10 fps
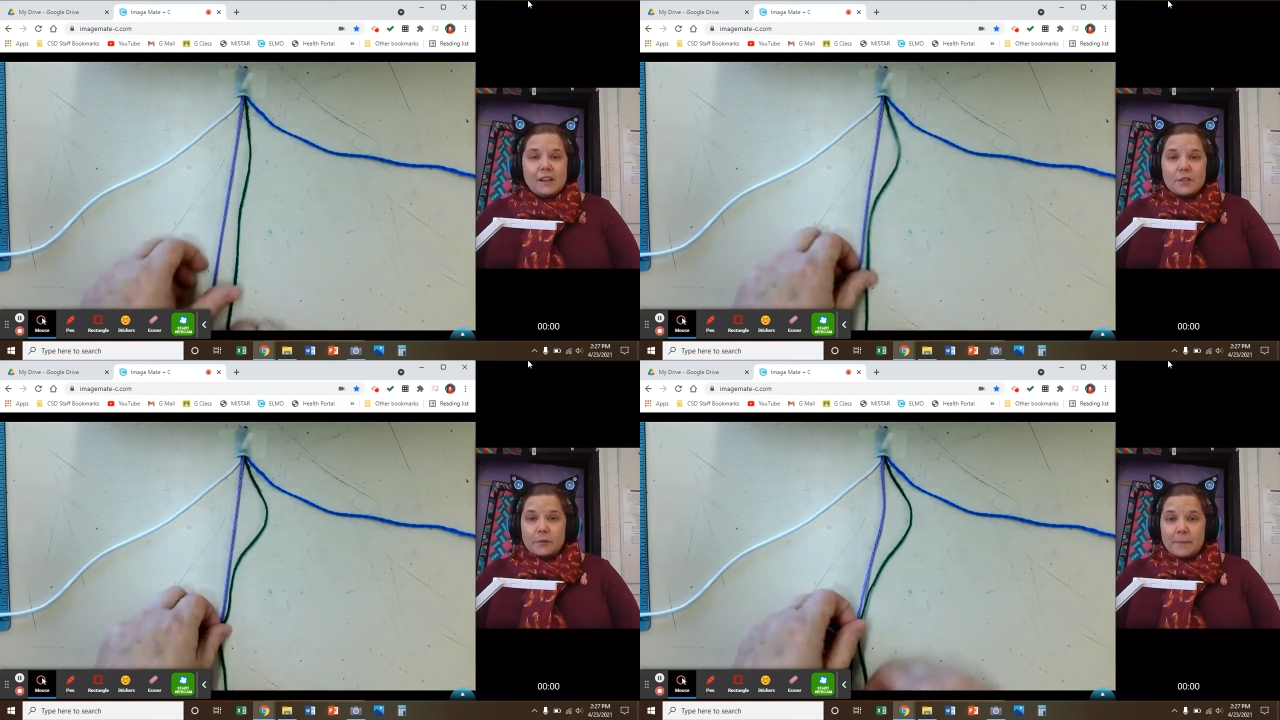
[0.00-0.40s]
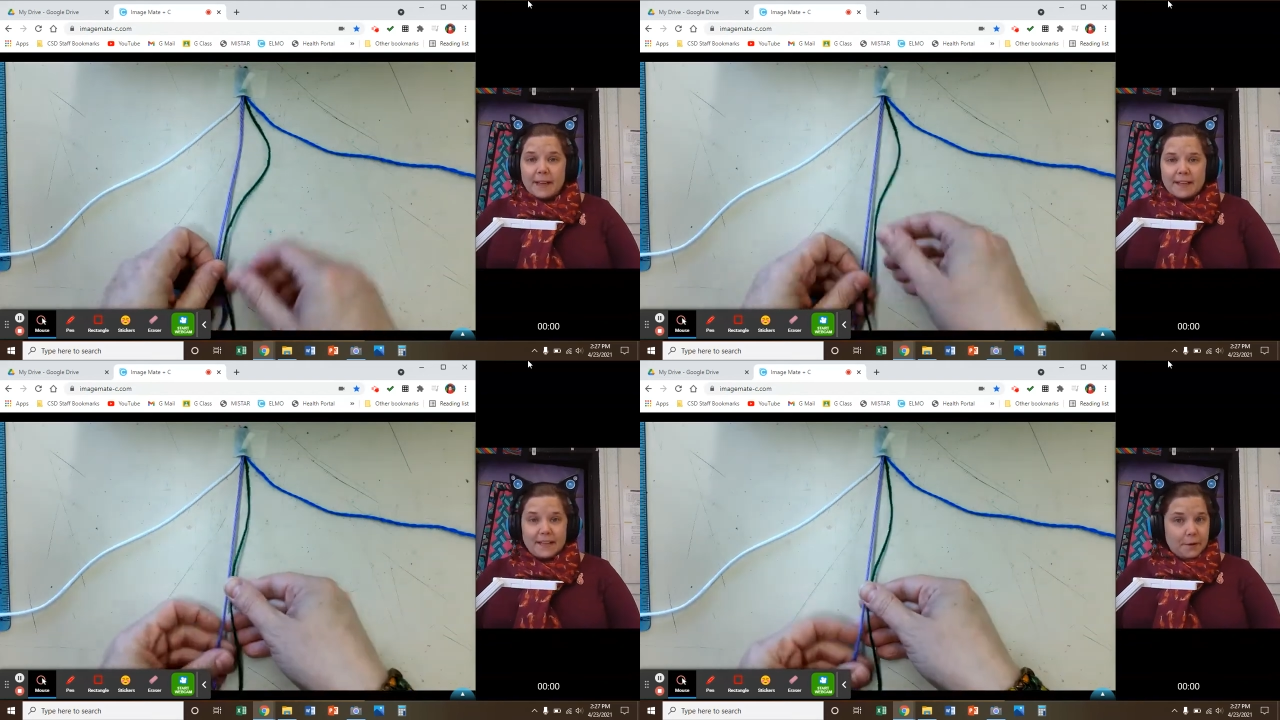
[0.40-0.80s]
So we're
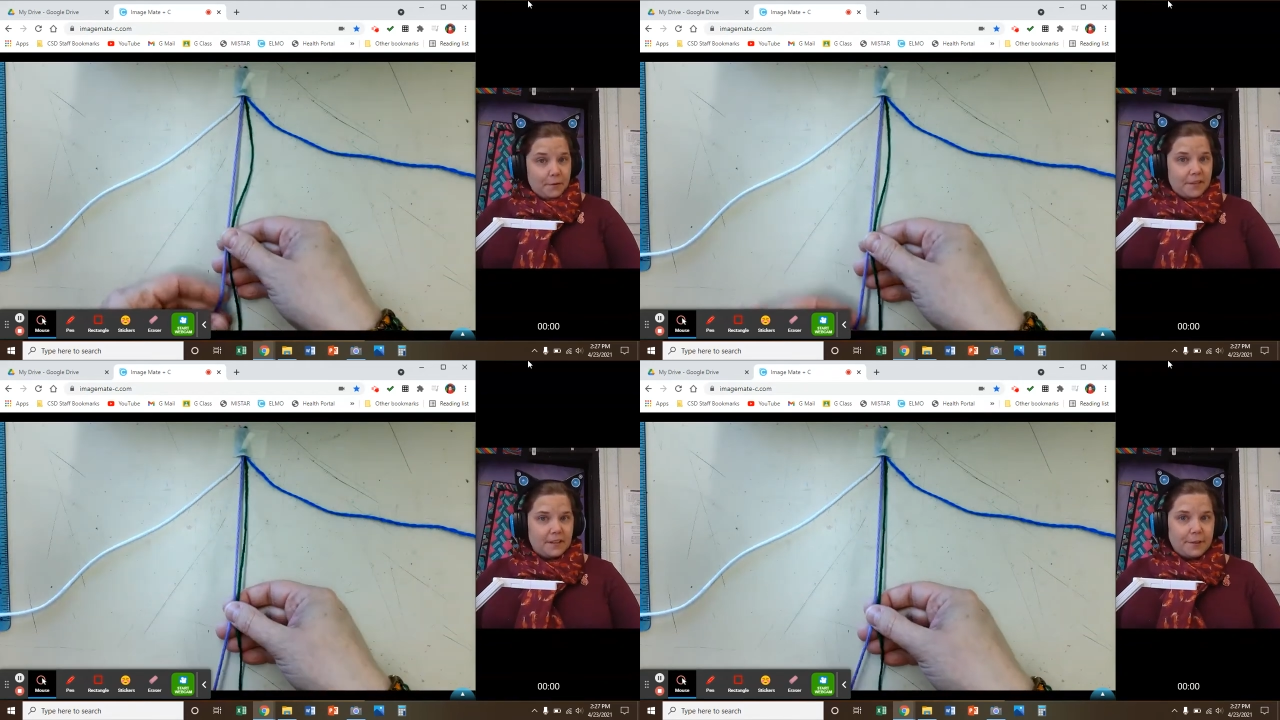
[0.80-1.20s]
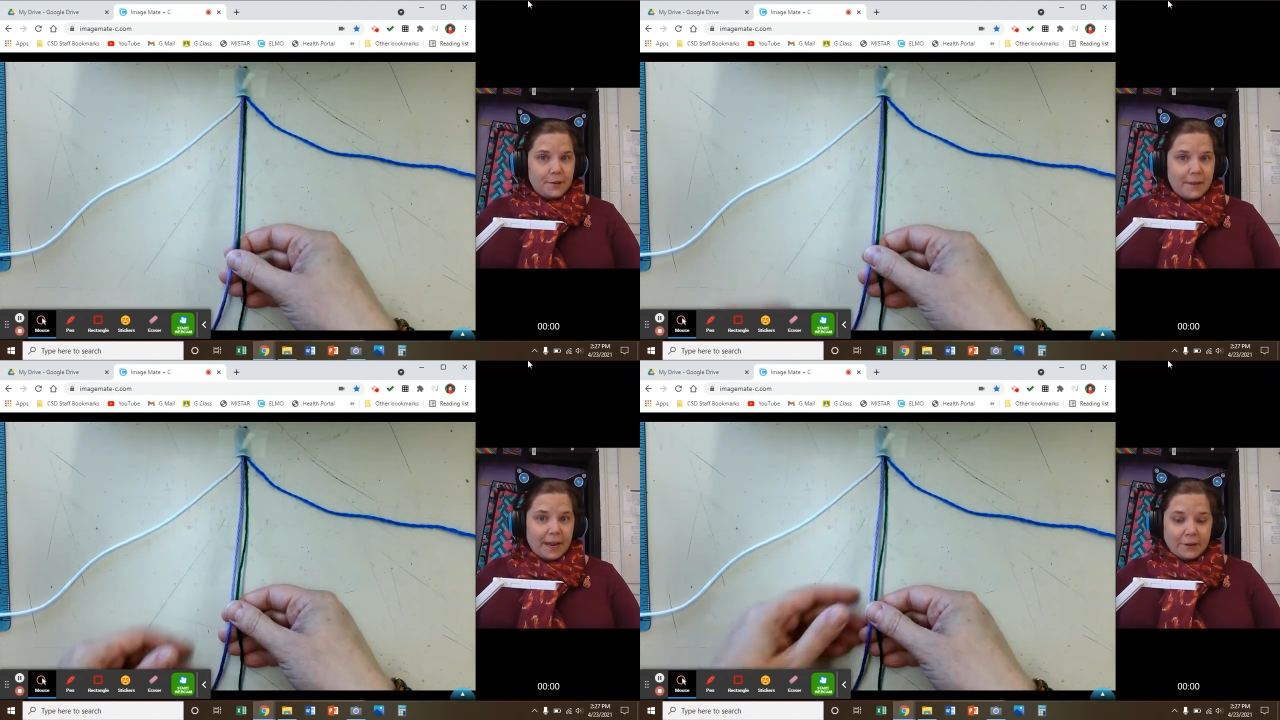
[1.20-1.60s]
back again with
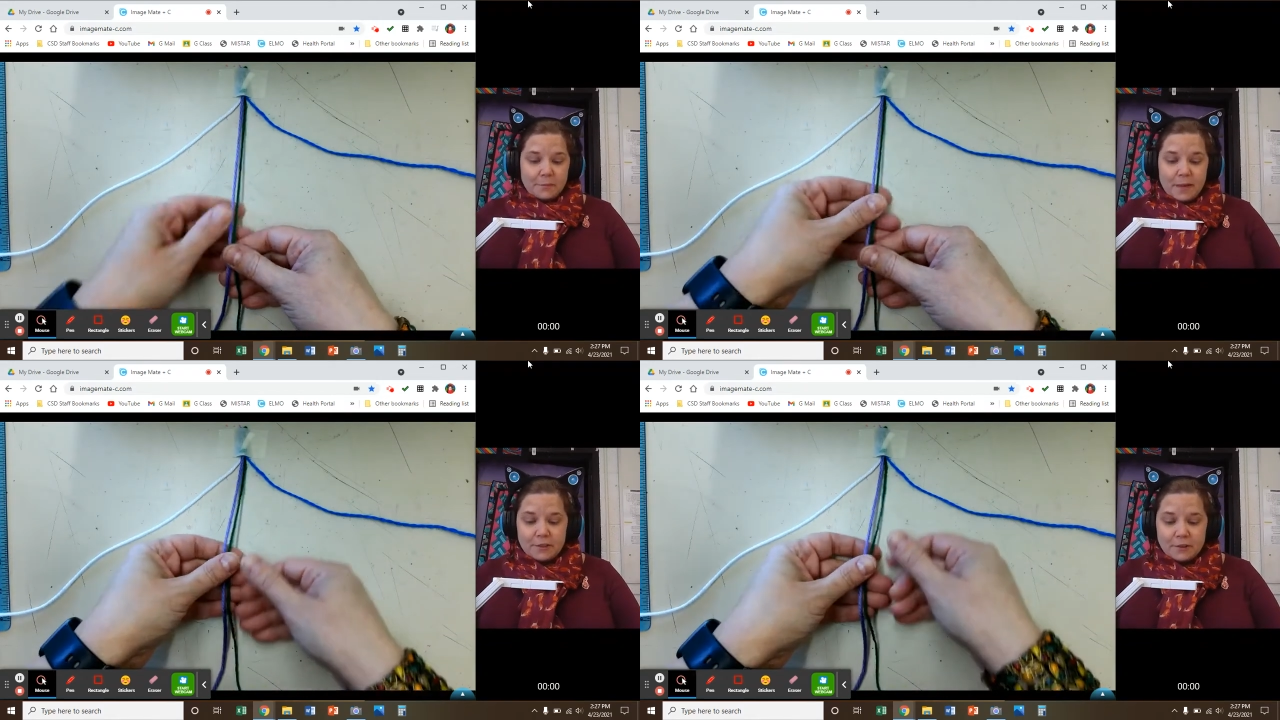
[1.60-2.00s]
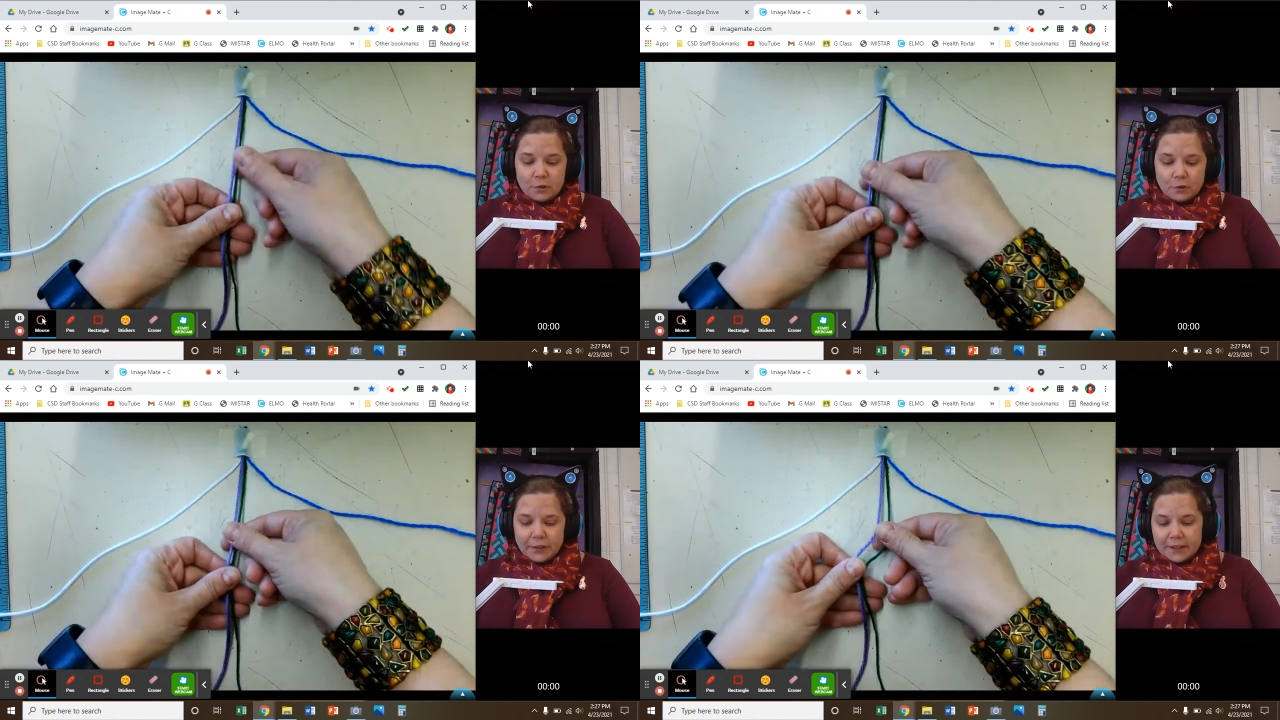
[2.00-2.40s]
another macrame
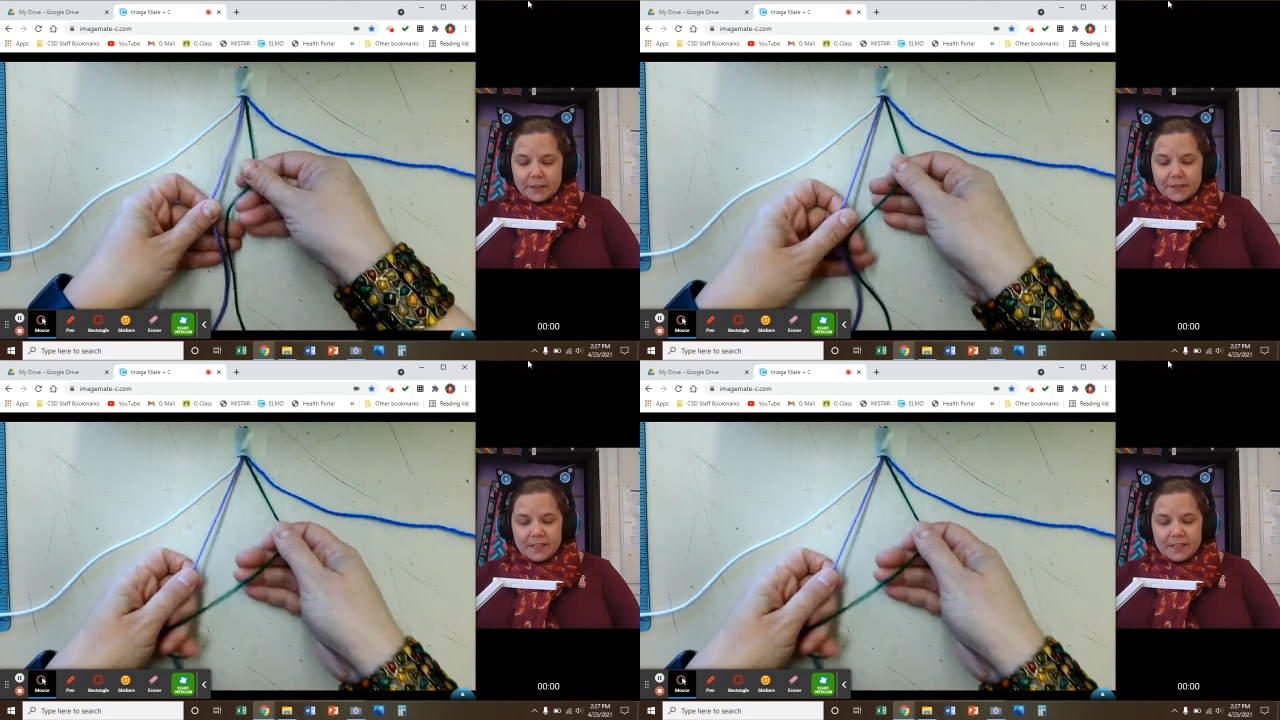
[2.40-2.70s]
tutorial.